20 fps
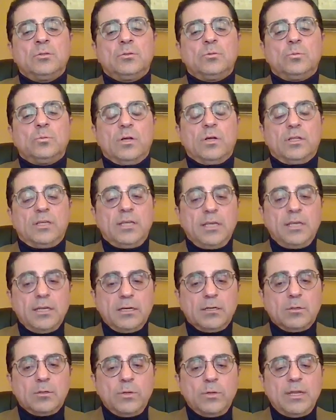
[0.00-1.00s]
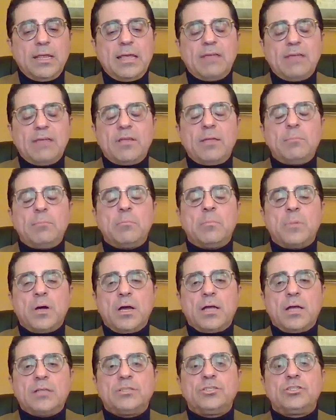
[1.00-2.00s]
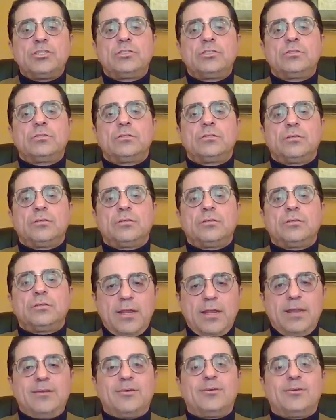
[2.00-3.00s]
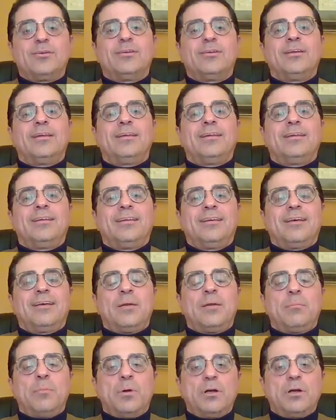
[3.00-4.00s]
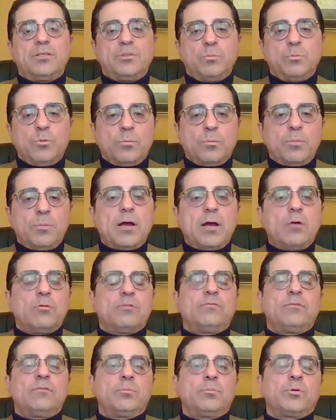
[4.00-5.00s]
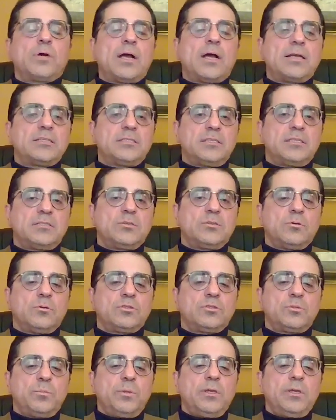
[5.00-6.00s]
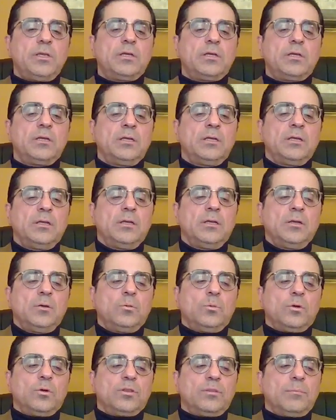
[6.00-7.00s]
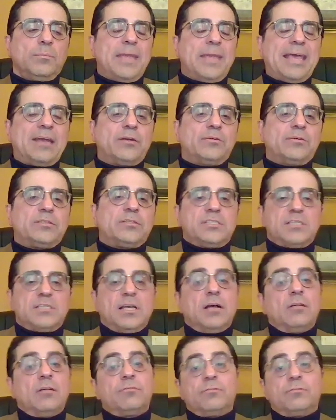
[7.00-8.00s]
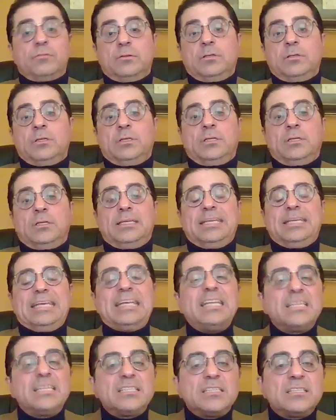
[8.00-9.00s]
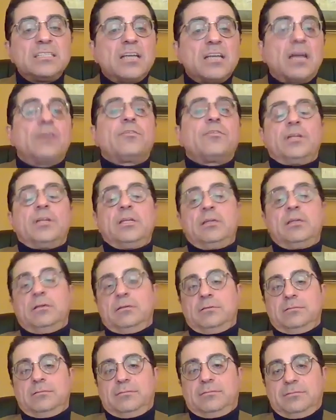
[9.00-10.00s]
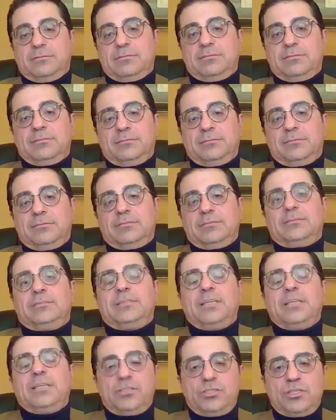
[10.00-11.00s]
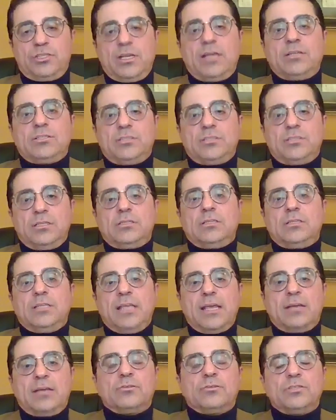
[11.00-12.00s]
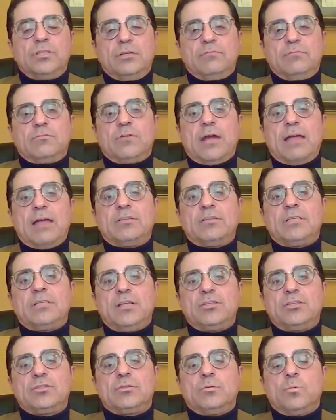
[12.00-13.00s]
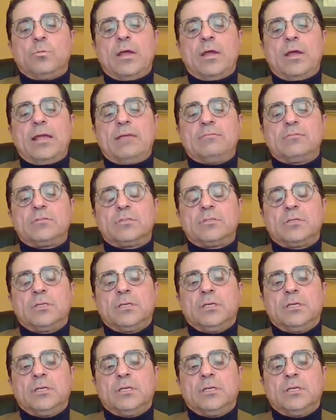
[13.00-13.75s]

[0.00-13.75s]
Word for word: Well, here we have a much greater a much more powerful process, so to speak, where the matter itself in its entirety is changed into the energy of gravitational waves.